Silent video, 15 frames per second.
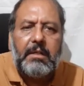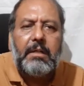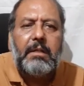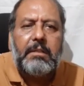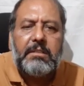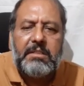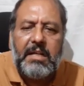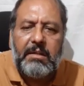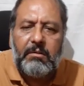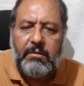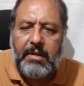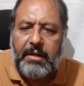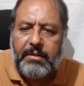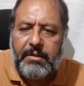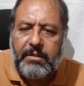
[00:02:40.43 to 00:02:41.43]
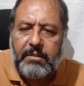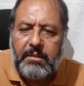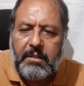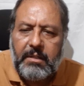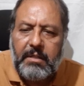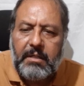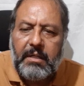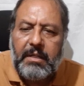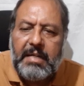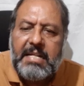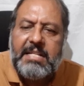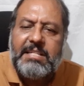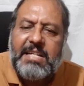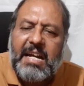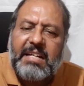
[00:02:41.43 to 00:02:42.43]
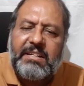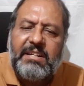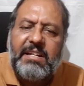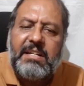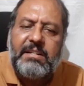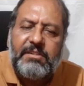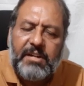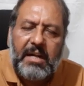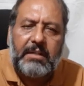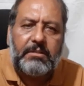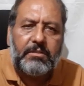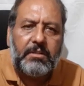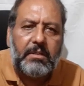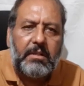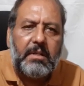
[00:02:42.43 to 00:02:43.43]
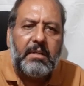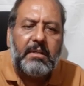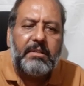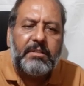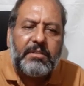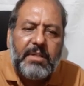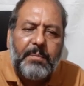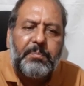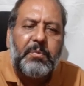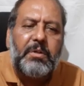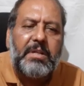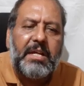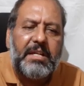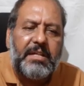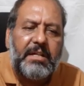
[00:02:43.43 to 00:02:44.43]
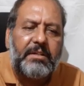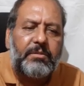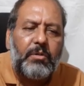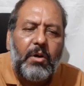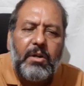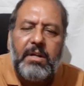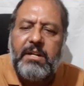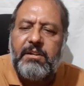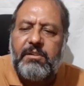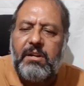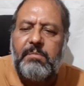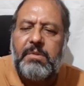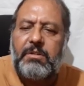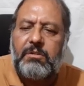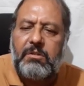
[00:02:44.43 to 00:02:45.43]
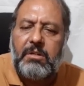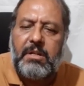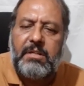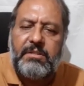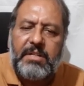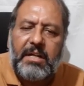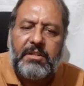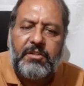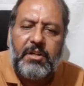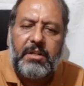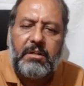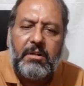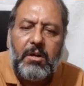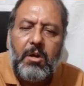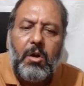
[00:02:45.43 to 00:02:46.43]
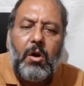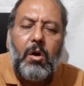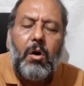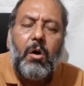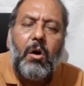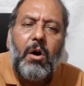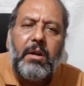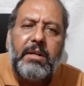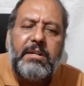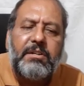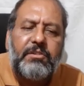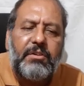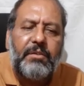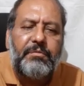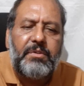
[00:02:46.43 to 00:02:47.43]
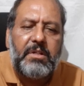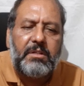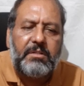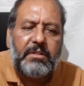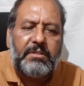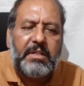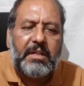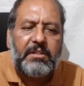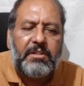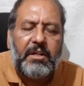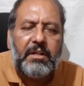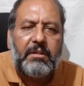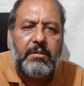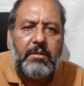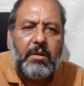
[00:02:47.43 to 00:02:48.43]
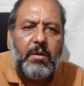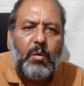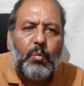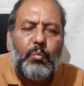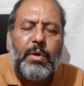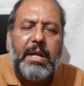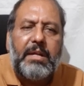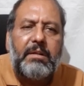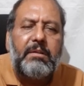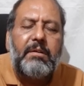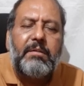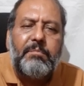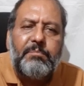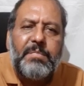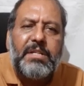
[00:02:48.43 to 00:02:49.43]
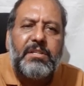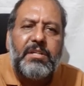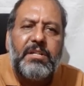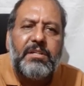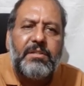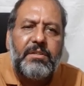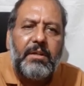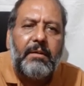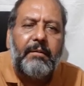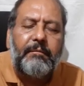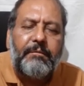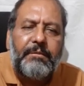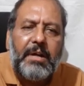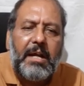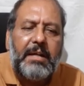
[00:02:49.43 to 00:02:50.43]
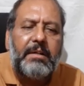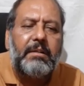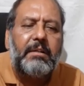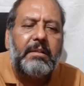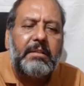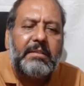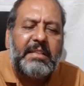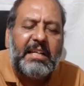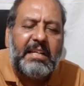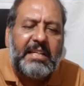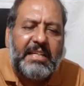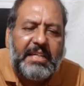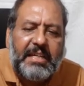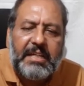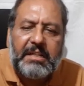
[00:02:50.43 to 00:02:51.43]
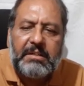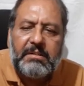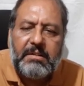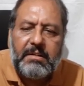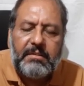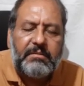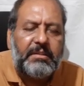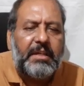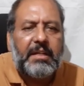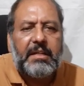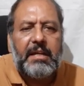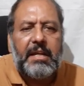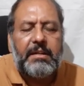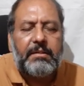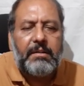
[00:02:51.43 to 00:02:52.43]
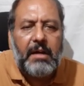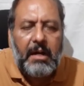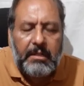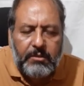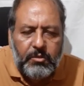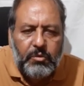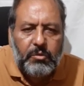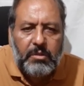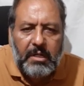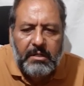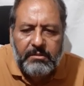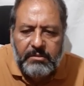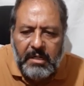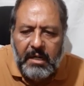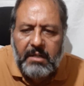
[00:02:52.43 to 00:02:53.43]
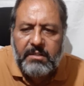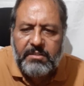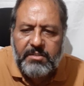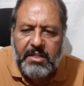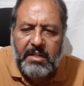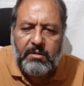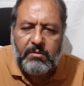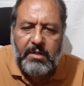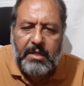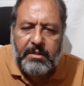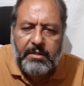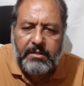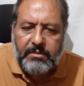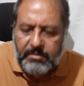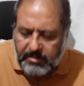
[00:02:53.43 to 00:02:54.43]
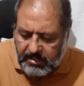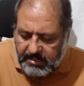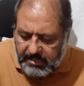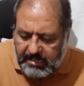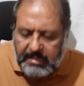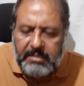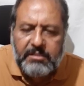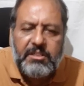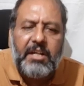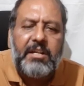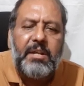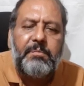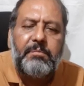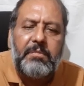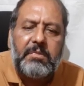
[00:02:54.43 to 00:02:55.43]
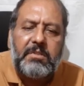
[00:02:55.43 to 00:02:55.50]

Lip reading: cellulitis. Injecting drugs, subcutaneous or intramuscular injection or intravenous injection, when misses, when they leak, they can also cause the cellulitis. Certain